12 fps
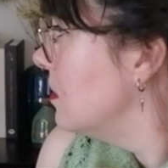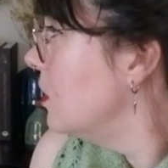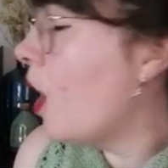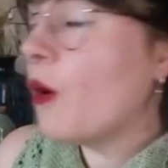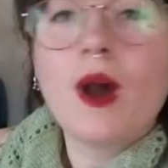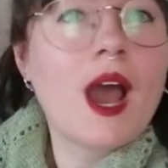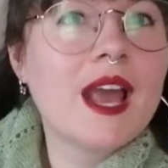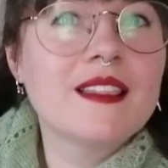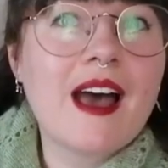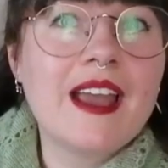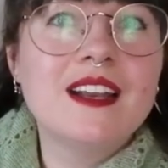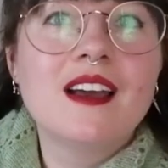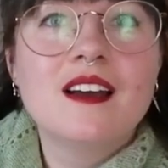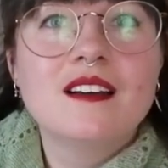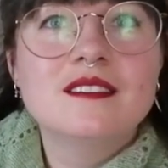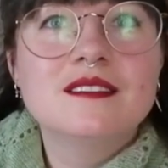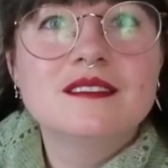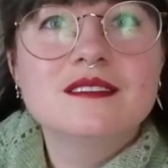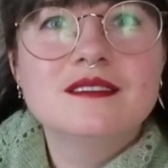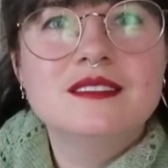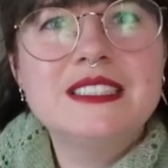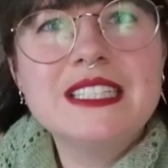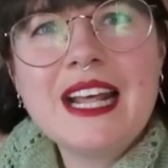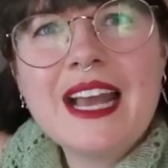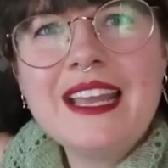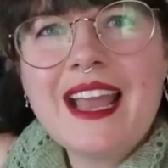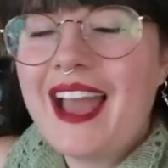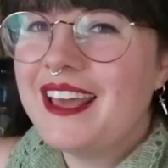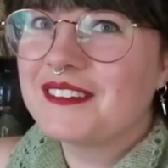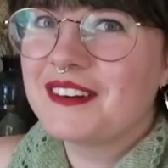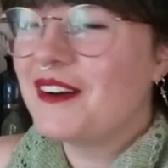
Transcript: No, I lied. Did I? I don't